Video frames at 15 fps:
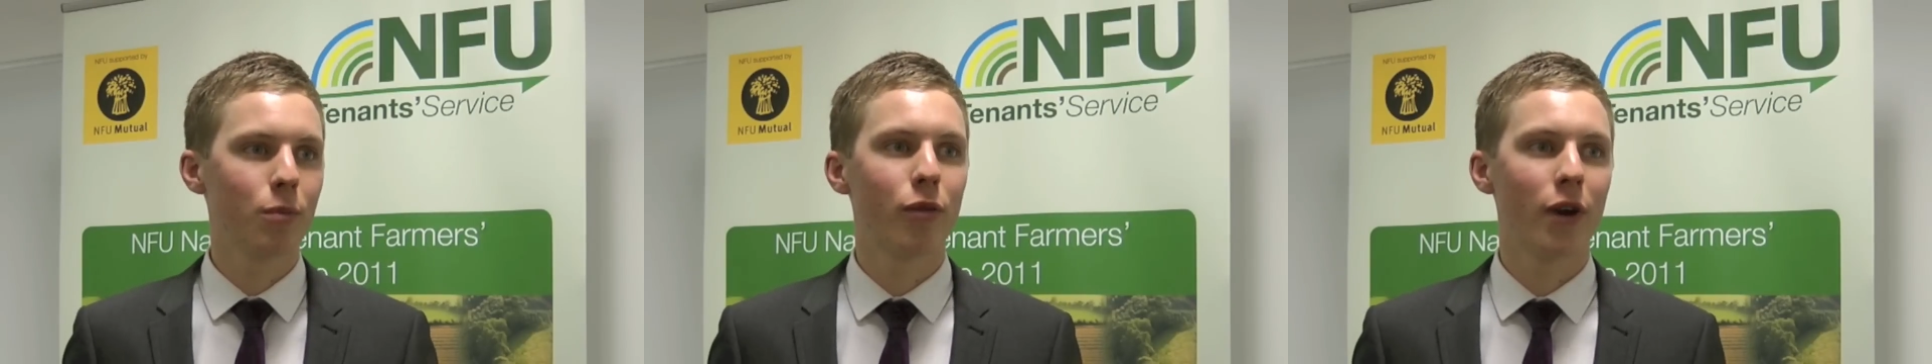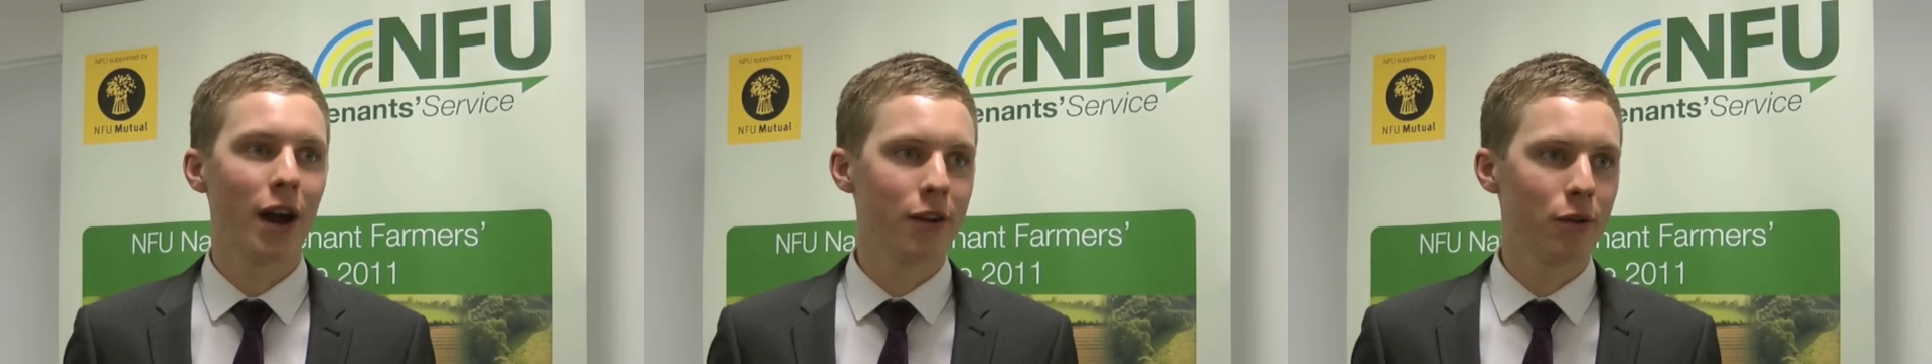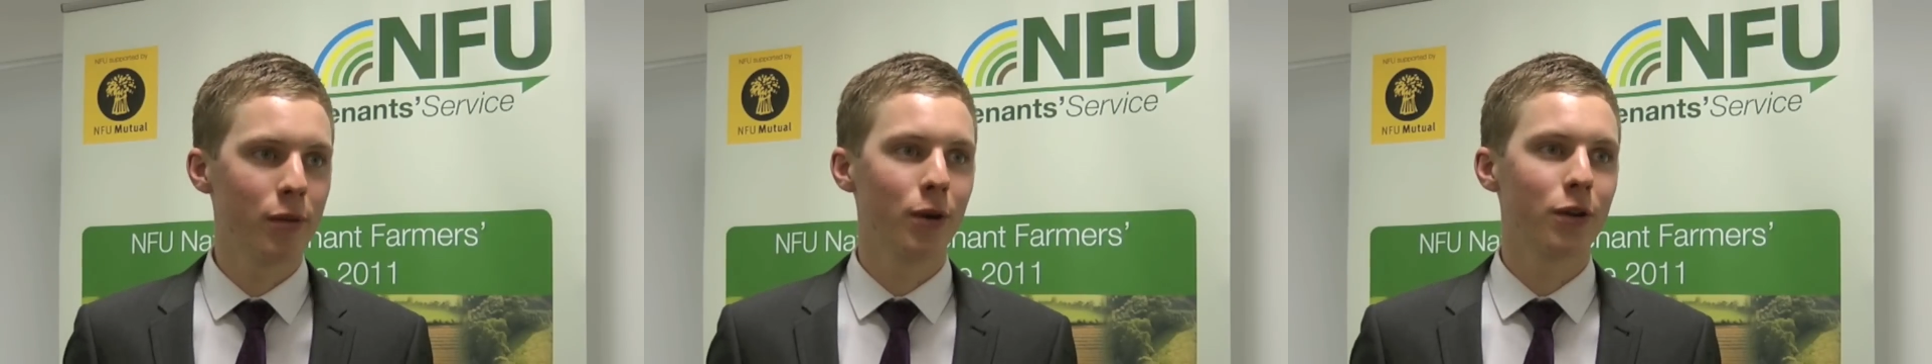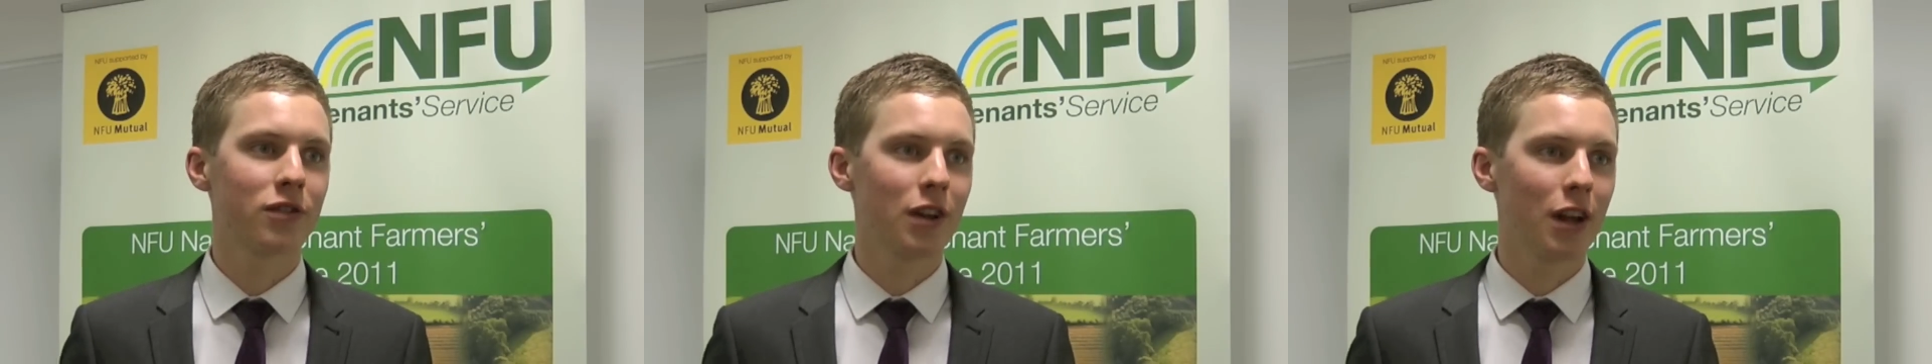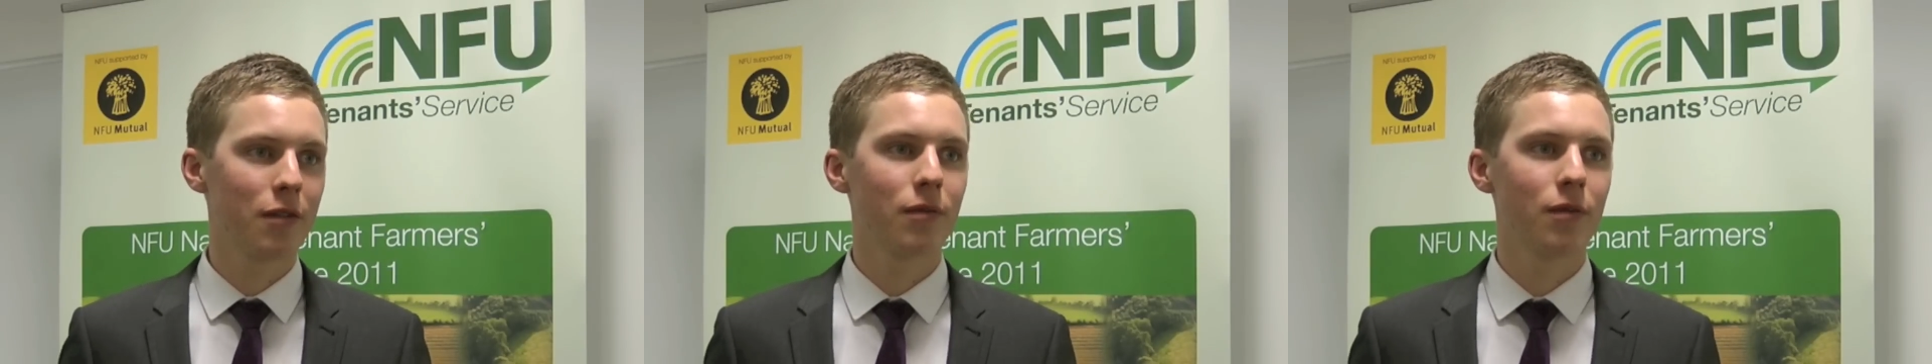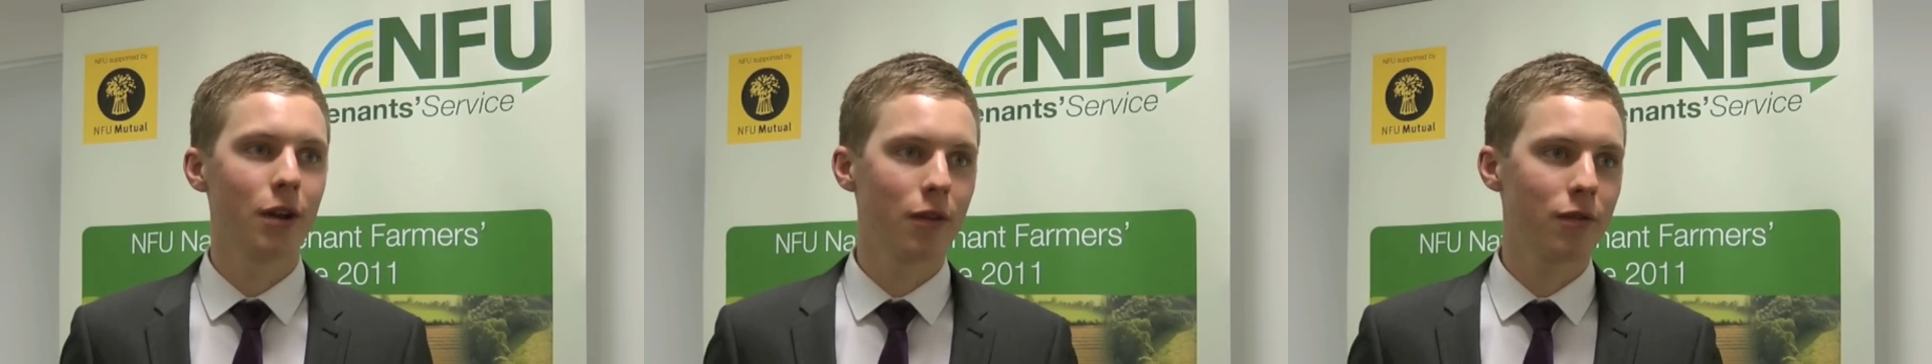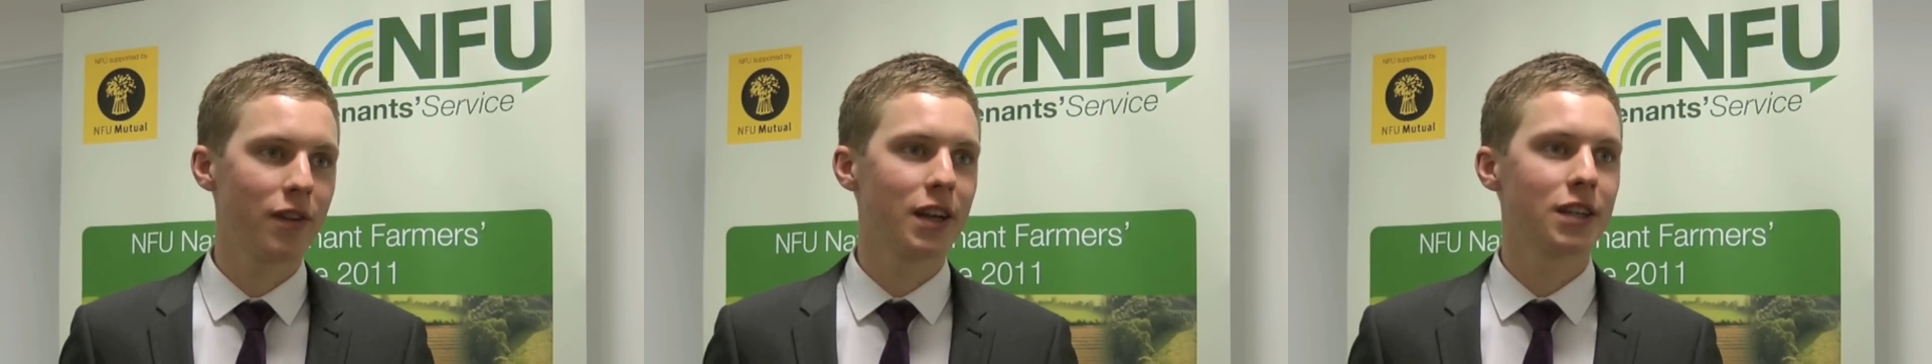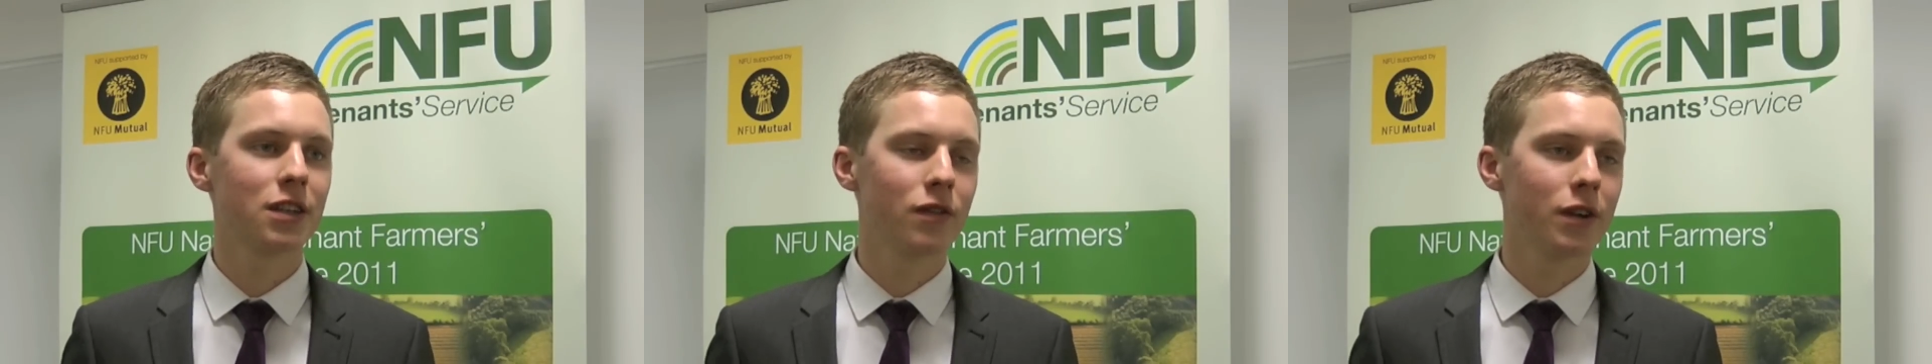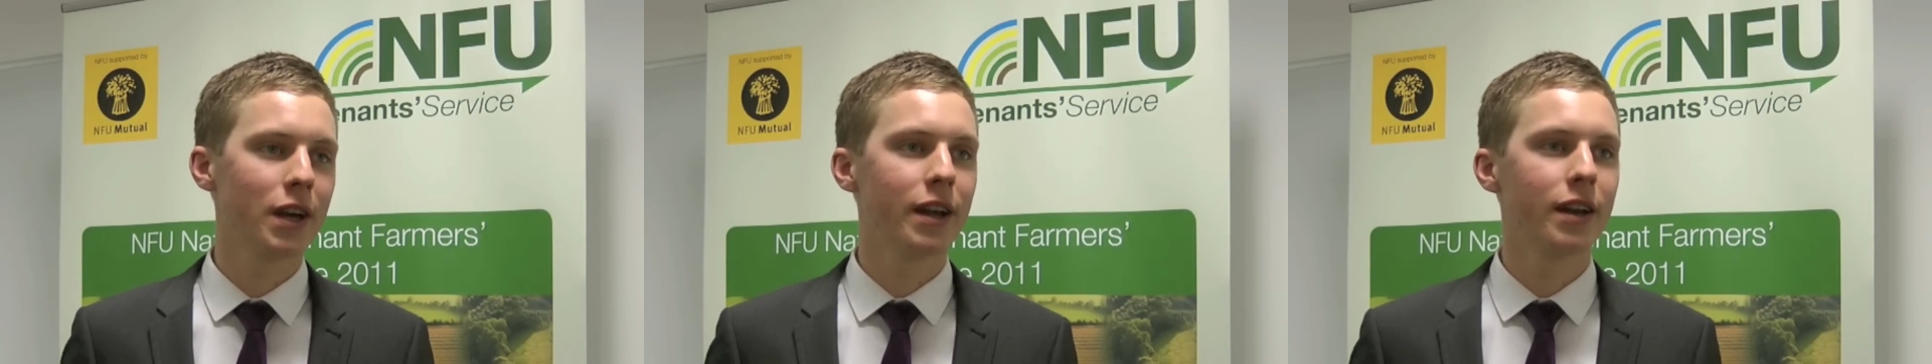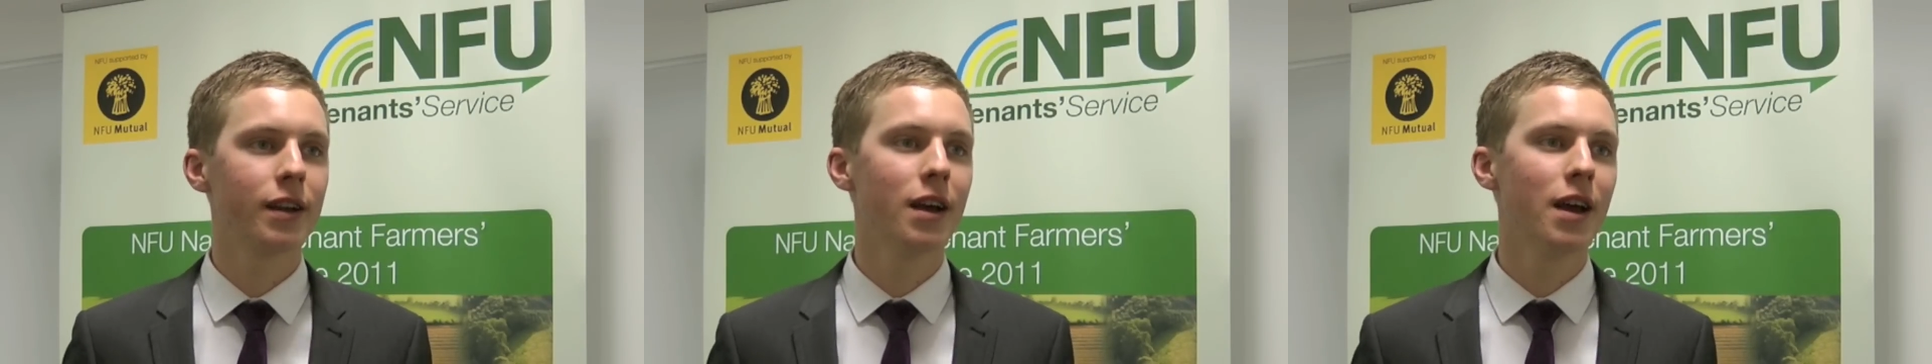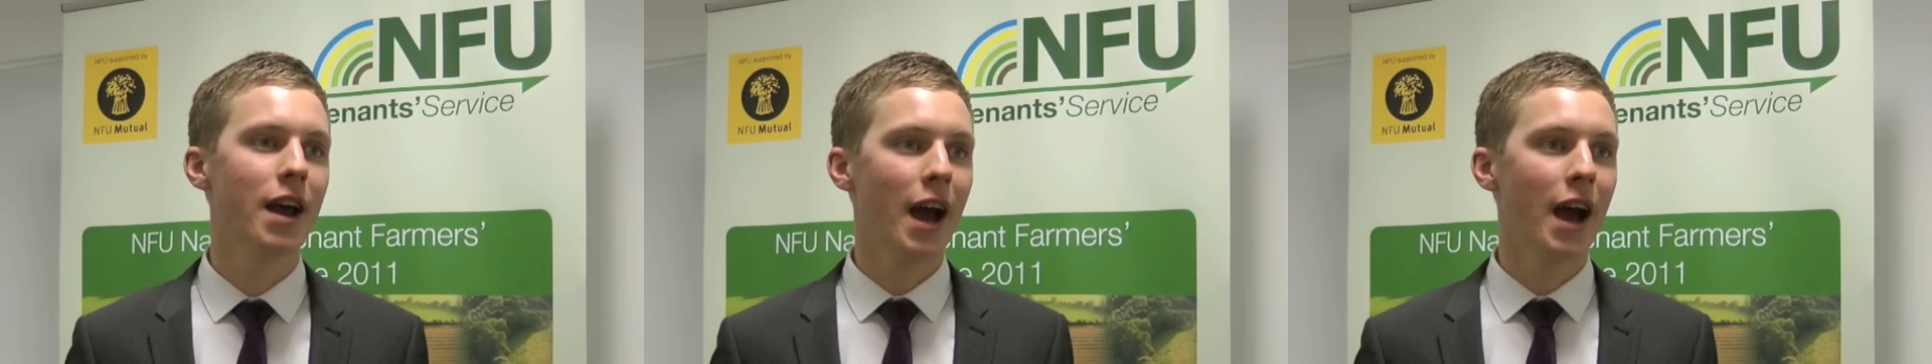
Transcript: a brand and build a slight face of it and